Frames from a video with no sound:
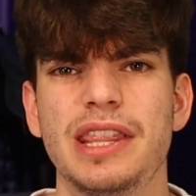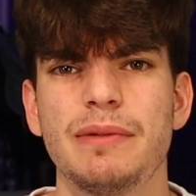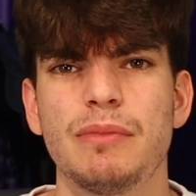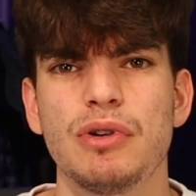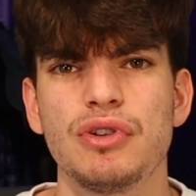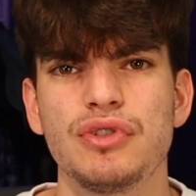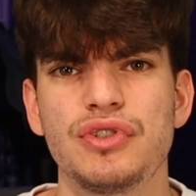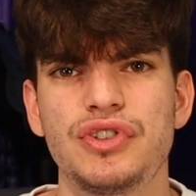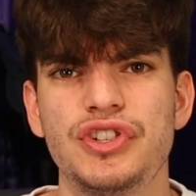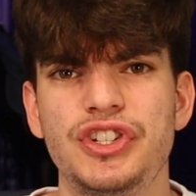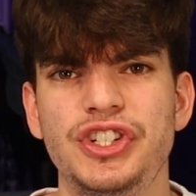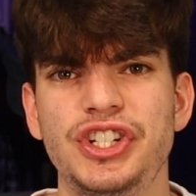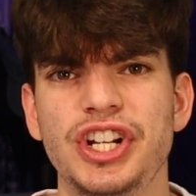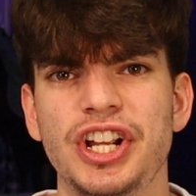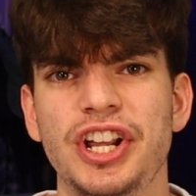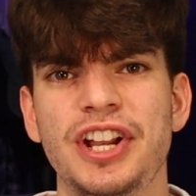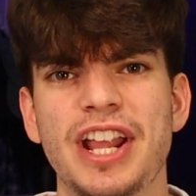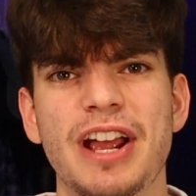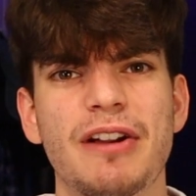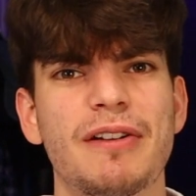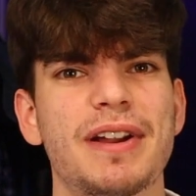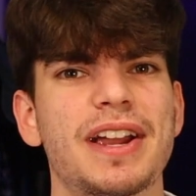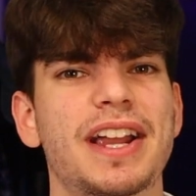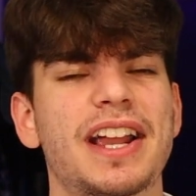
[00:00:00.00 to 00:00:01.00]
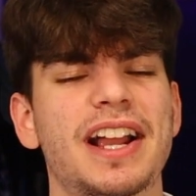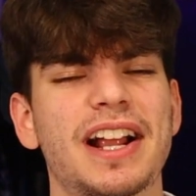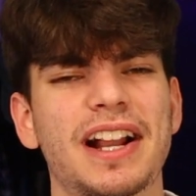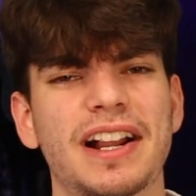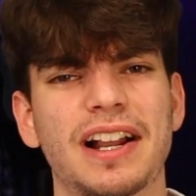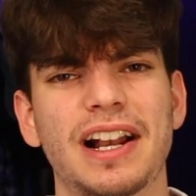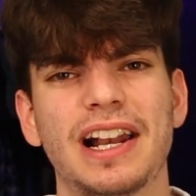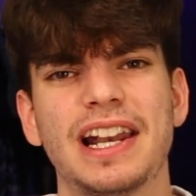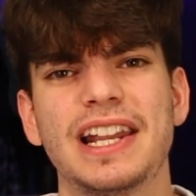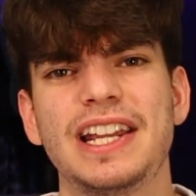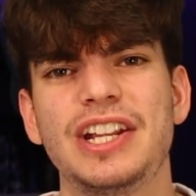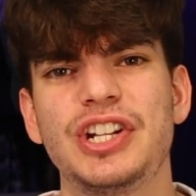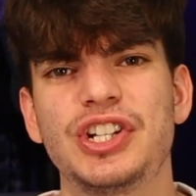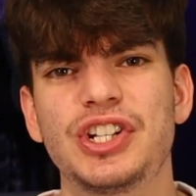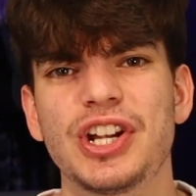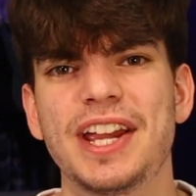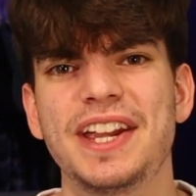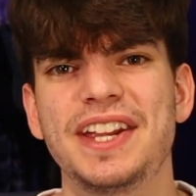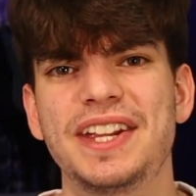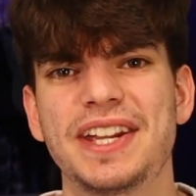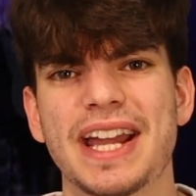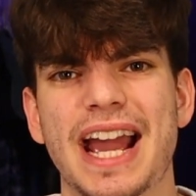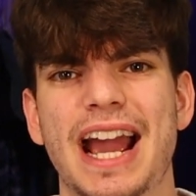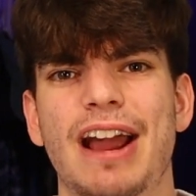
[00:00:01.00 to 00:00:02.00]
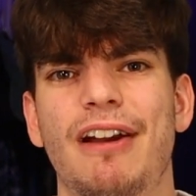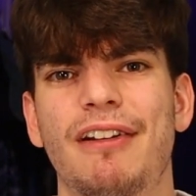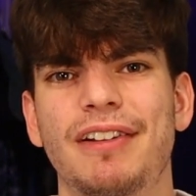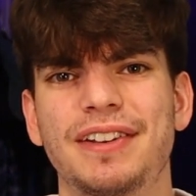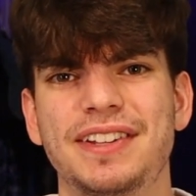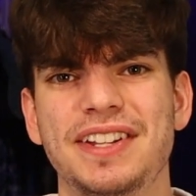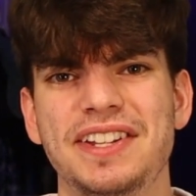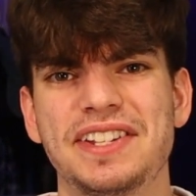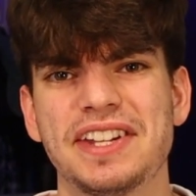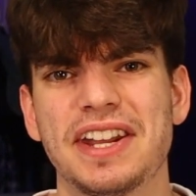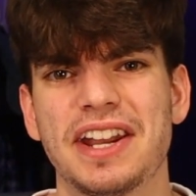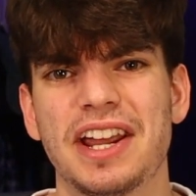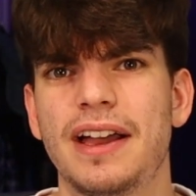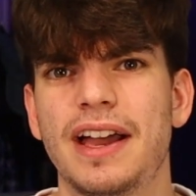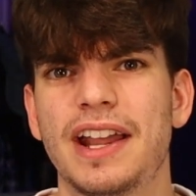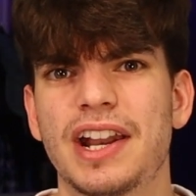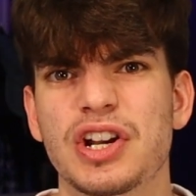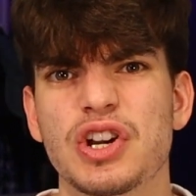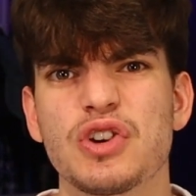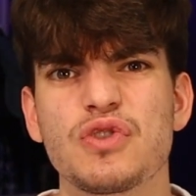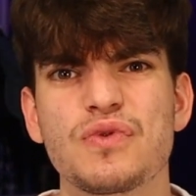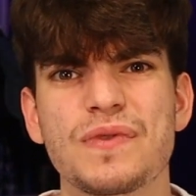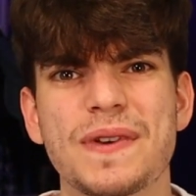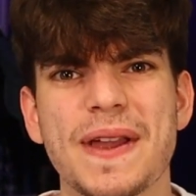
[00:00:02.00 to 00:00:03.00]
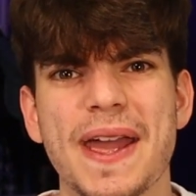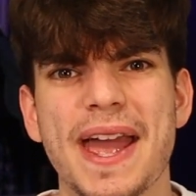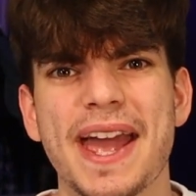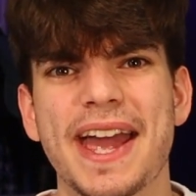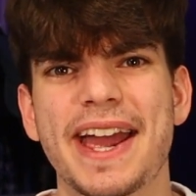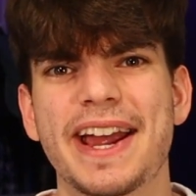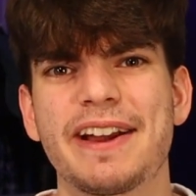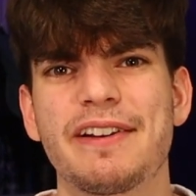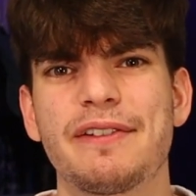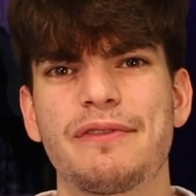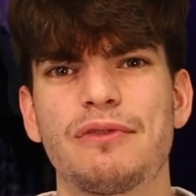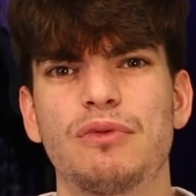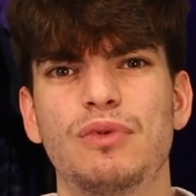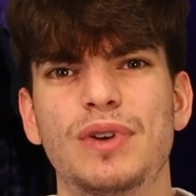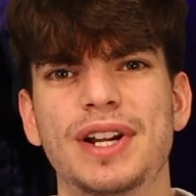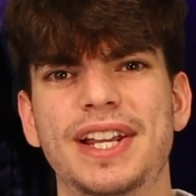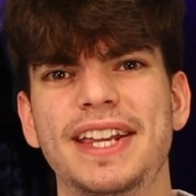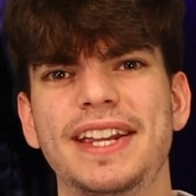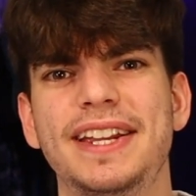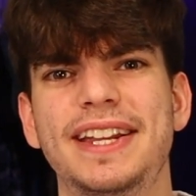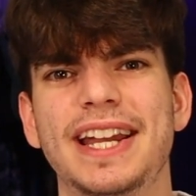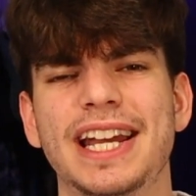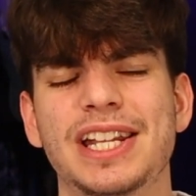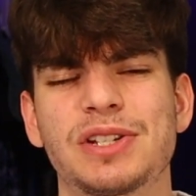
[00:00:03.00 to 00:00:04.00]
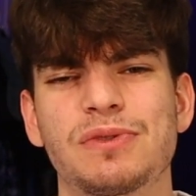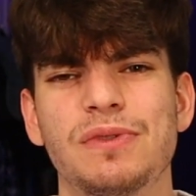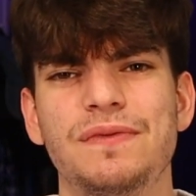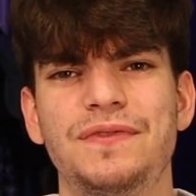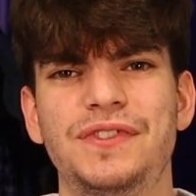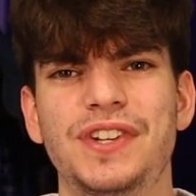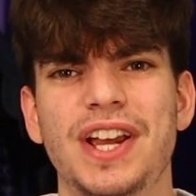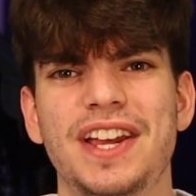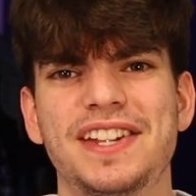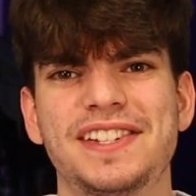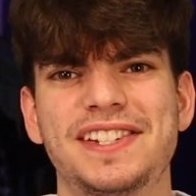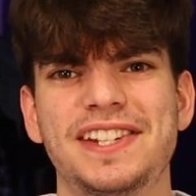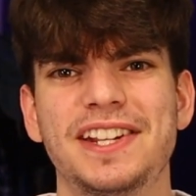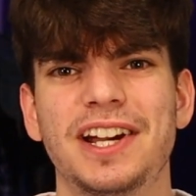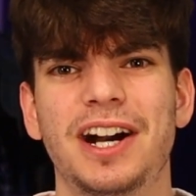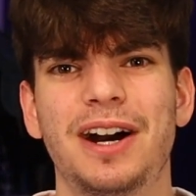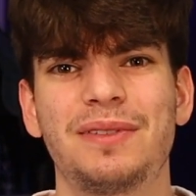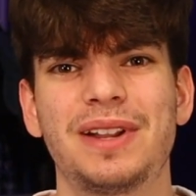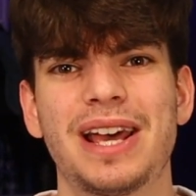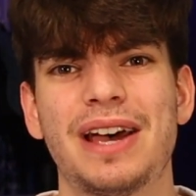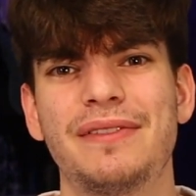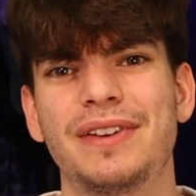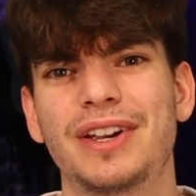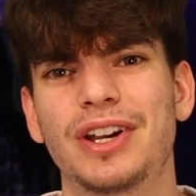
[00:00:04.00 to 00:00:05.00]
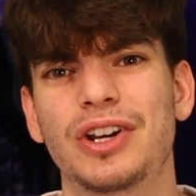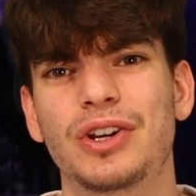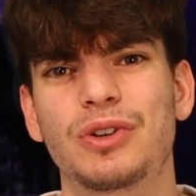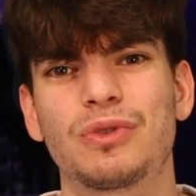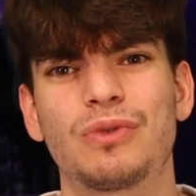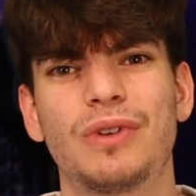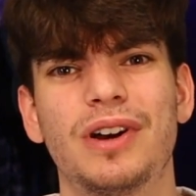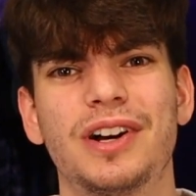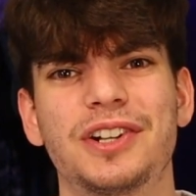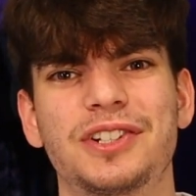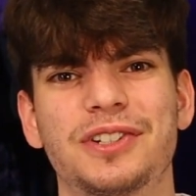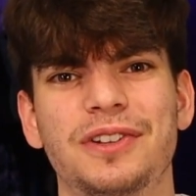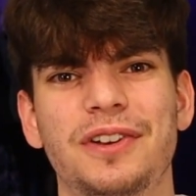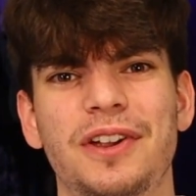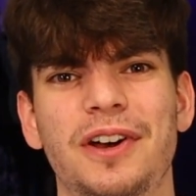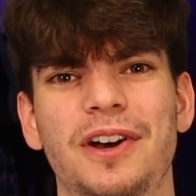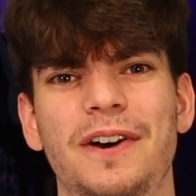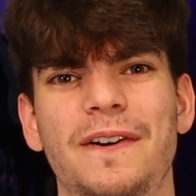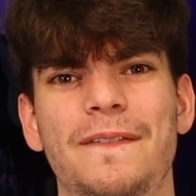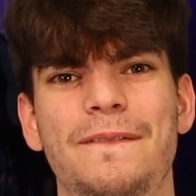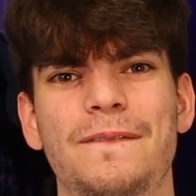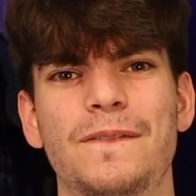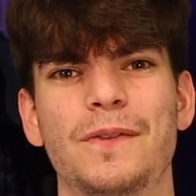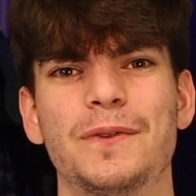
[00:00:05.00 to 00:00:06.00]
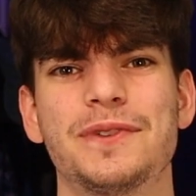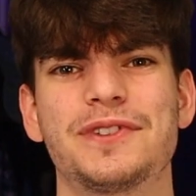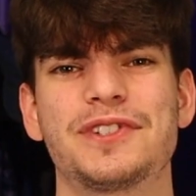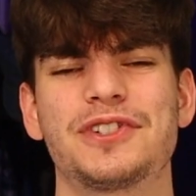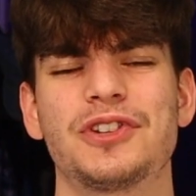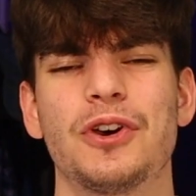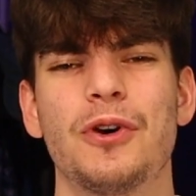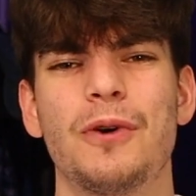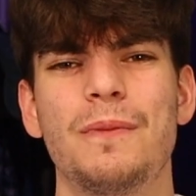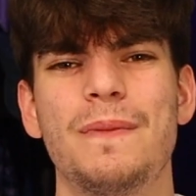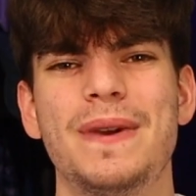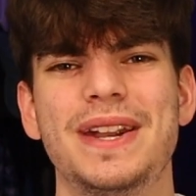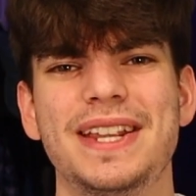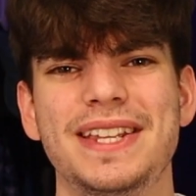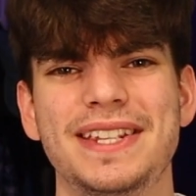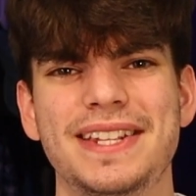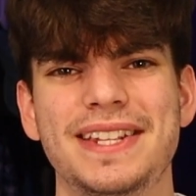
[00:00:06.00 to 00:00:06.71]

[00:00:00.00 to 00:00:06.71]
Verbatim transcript: the most generic cliche characters, and I don't care if Ricky gets with Jesse after having a crush on her for so many